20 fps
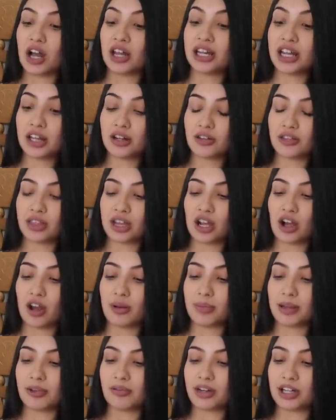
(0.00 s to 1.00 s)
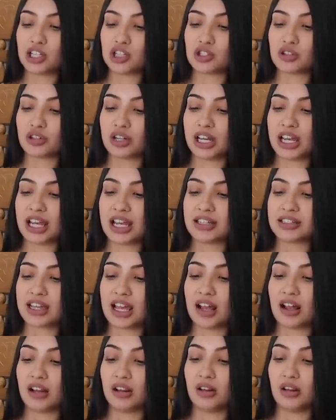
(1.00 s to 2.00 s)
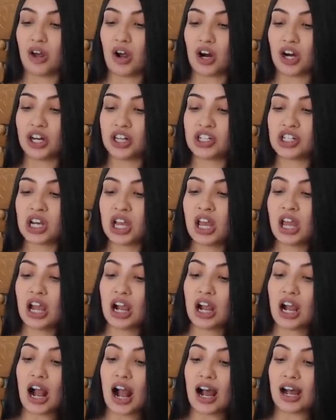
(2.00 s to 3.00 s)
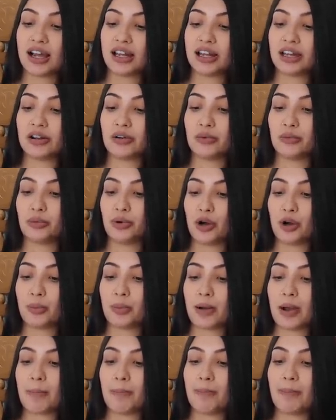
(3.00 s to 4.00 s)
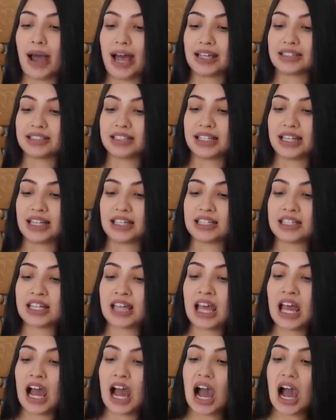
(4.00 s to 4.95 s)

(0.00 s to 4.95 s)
Another thing on my registry is a large cotton rope basket.